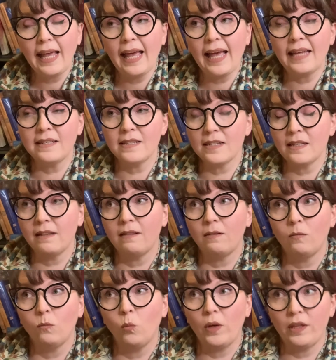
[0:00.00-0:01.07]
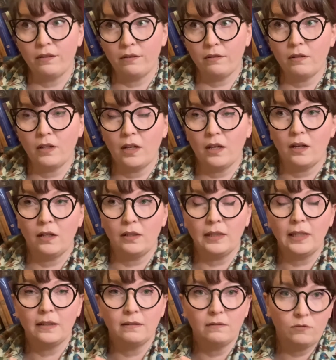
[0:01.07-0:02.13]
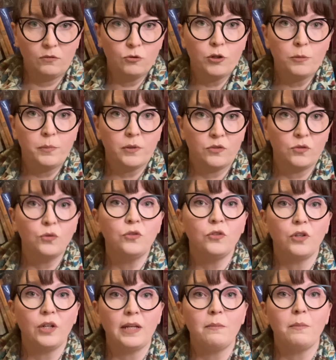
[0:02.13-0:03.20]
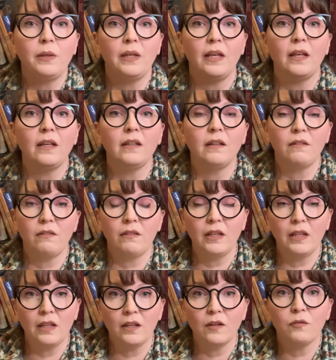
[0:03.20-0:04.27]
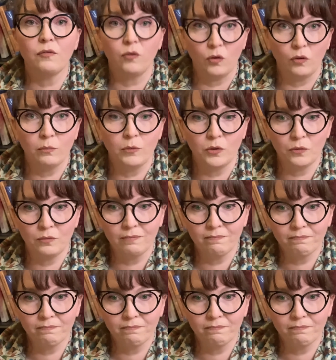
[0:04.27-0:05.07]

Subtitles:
and with Triprasundari being the full moon.